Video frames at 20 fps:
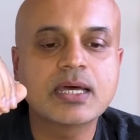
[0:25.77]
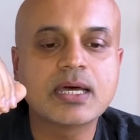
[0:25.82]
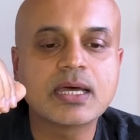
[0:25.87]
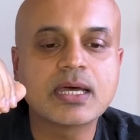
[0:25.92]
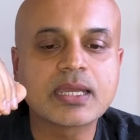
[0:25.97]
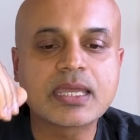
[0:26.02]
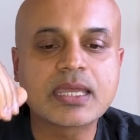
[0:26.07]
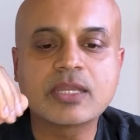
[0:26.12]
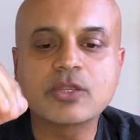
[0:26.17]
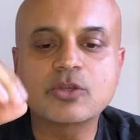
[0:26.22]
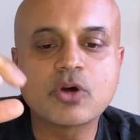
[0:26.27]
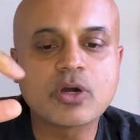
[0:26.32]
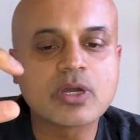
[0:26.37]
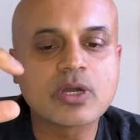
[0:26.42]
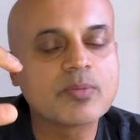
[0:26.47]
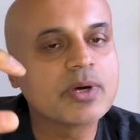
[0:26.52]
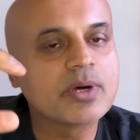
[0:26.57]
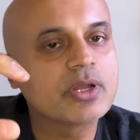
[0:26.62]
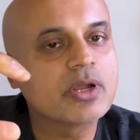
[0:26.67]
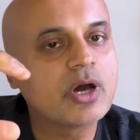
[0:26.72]
Uh, can you
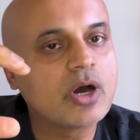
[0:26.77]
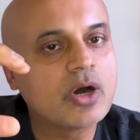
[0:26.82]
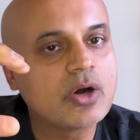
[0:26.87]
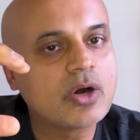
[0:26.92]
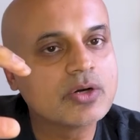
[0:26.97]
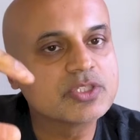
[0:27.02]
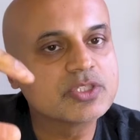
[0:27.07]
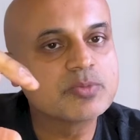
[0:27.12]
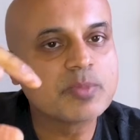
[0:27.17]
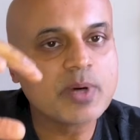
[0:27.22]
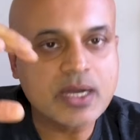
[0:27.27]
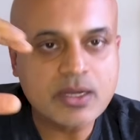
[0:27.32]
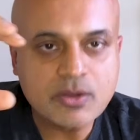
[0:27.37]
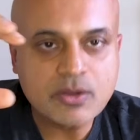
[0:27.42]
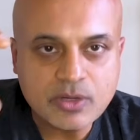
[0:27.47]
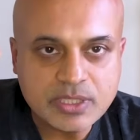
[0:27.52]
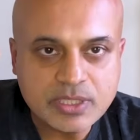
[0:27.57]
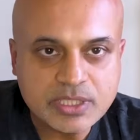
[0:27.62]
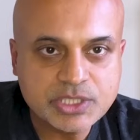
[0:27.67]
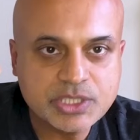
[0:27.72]
talk about how Spark
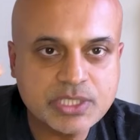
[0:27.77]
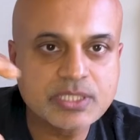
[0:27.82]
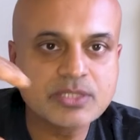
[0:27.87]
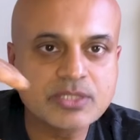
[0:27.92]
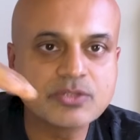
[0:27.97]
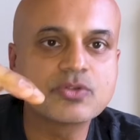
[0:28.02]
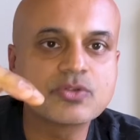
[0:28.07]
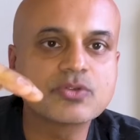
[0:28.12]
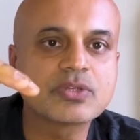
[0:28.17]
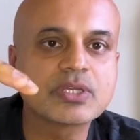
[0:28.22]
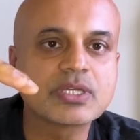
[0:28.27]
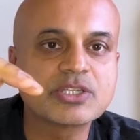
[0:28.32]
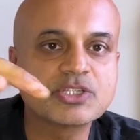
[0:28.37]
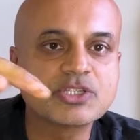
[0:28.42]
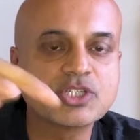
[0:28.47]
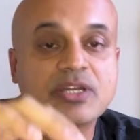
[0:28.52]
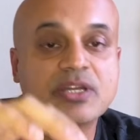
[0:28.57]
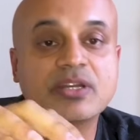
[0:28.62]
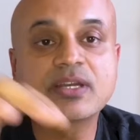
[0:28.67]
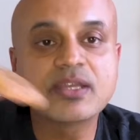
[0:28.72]
Cognition is using
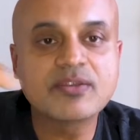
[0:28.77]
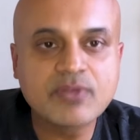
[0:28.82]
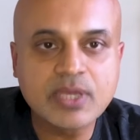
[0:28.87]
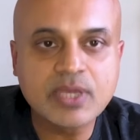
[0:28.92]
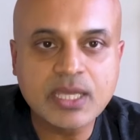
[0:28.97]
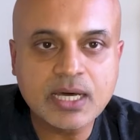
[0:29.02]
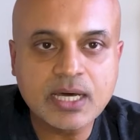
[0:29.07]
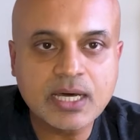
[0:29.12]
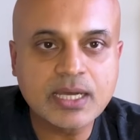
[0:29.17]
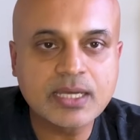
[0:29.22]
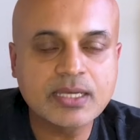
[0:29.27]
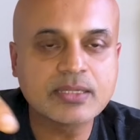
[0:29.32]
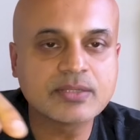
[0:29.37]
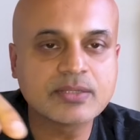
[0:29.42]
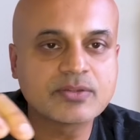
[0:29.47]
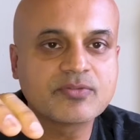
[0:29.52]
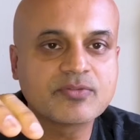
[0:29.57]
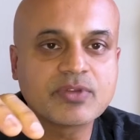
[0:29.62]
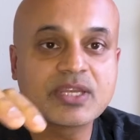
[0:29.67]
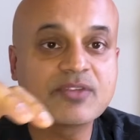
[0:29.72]
generative AI?
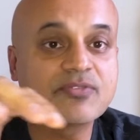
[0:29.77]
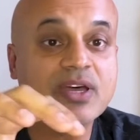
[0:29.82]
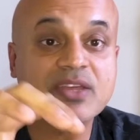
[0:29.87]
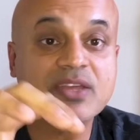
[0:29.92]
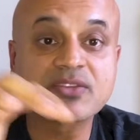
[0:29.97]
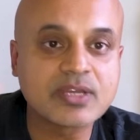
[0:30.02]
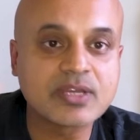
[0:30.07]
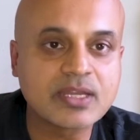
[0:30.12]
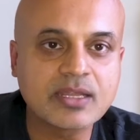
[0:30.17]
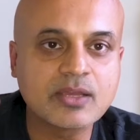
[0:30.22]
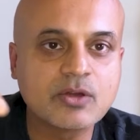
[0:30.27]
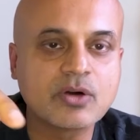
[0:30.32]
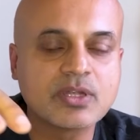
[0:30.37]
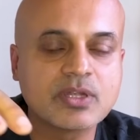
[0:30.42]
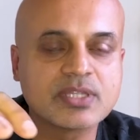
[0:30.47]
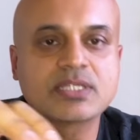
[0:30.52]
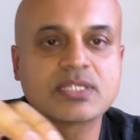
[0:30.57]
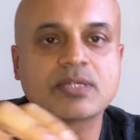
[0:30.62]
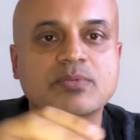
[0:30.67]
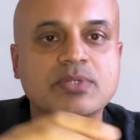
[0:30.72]
It's very fascinating
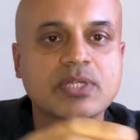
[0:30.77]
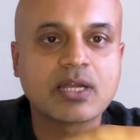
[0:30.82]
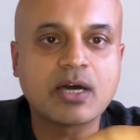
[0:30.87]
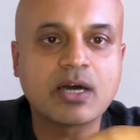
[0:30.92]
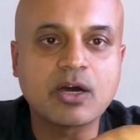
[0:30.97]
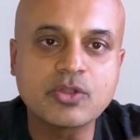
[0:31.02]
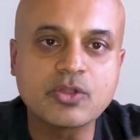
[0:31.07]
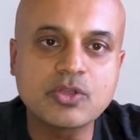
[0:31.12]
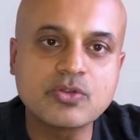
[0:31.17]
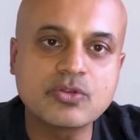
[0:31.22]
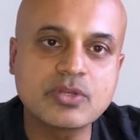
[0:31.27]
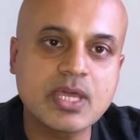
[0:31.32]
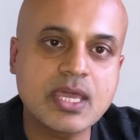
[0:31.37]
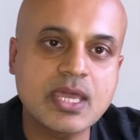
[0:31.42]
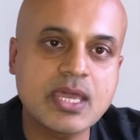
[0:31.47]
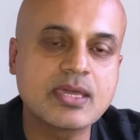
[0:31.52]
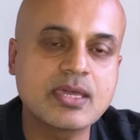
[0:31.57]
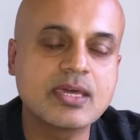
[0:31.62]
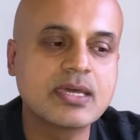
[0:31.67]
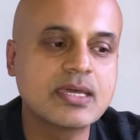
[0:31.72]
concepts. And how do you
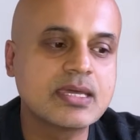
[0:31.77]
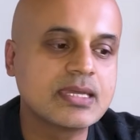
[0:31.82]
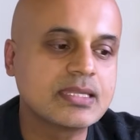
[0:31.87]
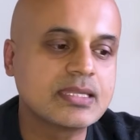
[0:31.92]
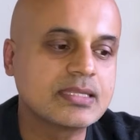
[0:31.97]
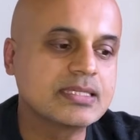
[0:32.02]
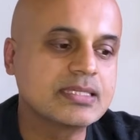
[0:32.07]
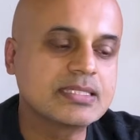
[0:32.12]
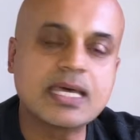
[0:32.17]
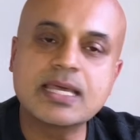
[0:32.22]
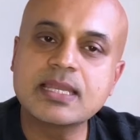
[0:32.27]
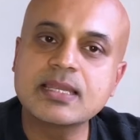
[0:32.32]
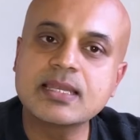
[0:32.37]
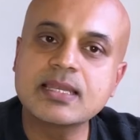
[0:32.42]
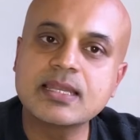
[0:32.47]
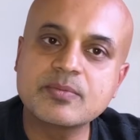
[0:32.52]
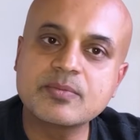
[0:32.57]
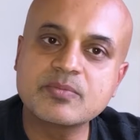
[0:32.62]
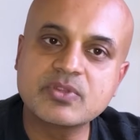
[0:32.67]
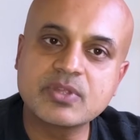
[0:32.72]
take these
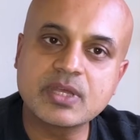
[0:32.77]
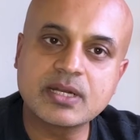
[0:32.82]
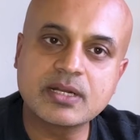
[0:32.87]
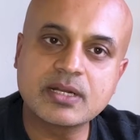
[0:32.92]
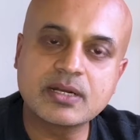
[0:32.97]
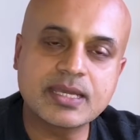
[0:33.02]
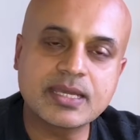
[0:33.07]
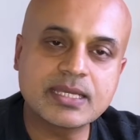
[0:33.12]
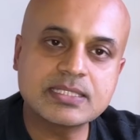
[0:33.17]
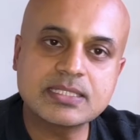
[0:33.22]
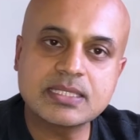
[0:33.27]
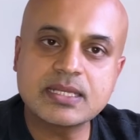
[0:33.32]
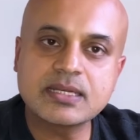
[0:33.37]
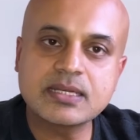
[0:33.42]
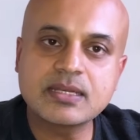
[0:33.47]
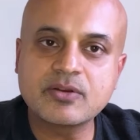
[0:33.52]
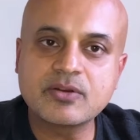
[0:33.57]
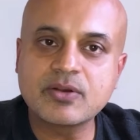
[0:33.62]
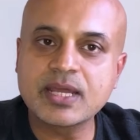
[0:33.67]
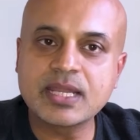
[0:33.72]
LLMs that are
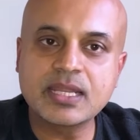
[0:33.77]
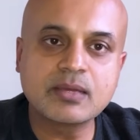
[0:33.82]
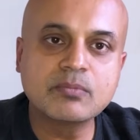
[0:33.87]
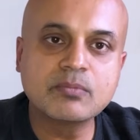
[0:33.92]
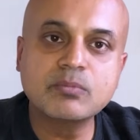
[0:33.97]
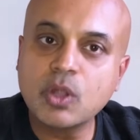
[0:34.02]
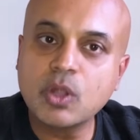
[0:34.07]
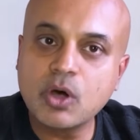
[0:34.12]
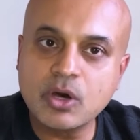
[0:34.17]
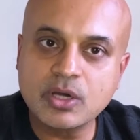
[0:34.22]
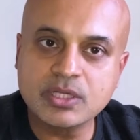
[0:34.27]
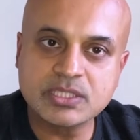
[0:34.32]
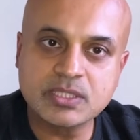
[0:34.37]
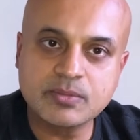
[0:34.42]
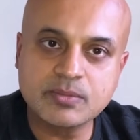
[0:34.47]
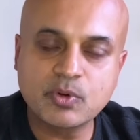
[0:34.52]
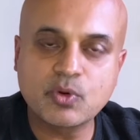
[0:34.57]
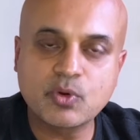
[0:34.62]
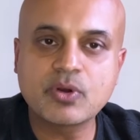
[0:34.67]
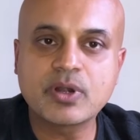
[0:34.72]
excellent at writing blogs
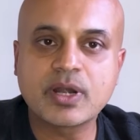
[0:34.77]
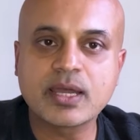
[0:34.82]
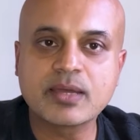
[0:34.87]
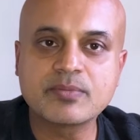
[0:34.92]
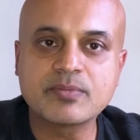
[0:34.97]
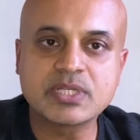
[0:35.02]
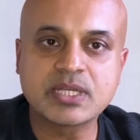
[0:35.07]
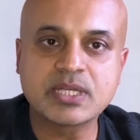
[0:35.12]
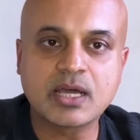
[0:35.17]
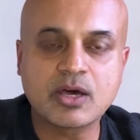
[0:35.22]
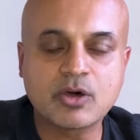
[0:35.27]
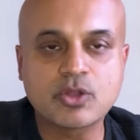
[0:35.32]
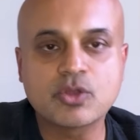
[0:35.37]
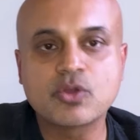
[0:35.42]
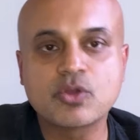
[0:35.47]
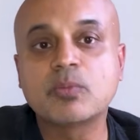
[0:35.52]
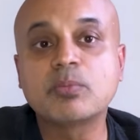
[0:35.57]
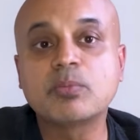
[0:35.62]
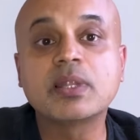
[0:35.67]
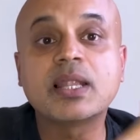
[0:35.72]
and programs, and how do
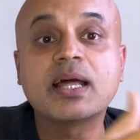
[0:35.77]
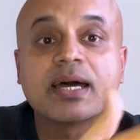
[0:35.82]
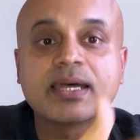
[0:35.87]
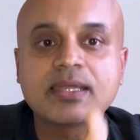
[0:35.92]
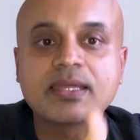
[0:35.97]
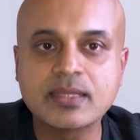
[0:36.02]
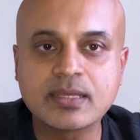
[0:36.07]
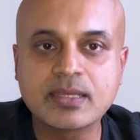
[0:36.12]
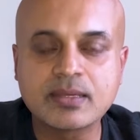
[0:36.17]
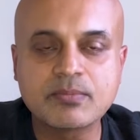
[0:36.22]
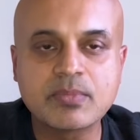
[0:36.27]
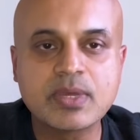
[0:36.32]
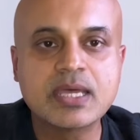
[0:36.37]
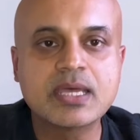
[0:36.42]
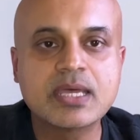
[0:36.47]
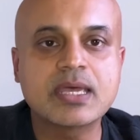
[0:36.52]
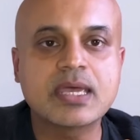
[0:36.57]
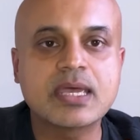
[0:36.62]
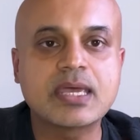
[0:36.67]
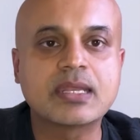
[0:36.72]
you apply them
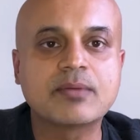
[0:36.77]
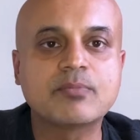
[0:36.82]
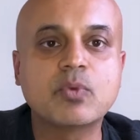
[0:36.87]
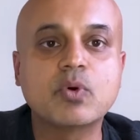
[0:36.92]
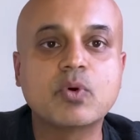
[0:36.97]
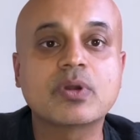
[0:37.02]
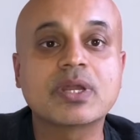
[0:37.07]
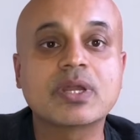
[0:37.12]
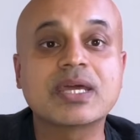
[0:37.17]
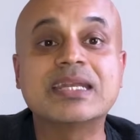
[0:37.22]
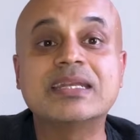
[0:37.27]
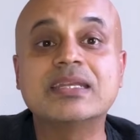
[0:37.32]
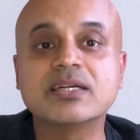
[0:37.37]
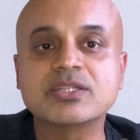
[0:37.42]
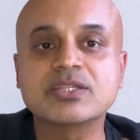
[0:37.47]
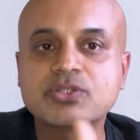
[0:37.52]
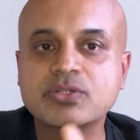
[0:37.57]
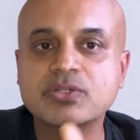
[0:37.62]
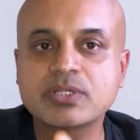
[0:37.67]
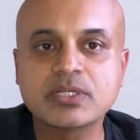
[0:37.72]
in a more
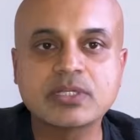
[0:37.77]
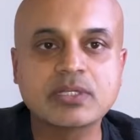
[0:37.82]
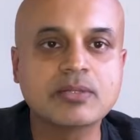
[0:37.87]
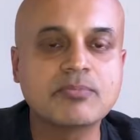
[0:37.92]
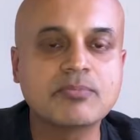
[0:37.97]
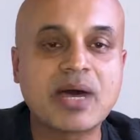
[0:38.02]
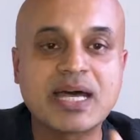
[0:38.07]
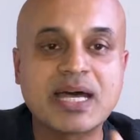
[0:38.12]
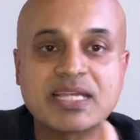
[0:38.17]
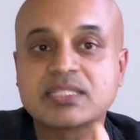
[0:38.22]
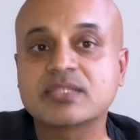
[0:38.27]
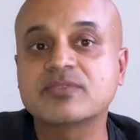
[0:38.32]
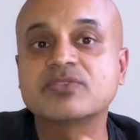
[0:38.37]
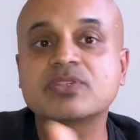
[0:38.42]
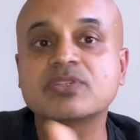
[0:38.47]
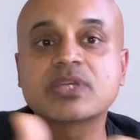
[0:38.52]
industrial, massive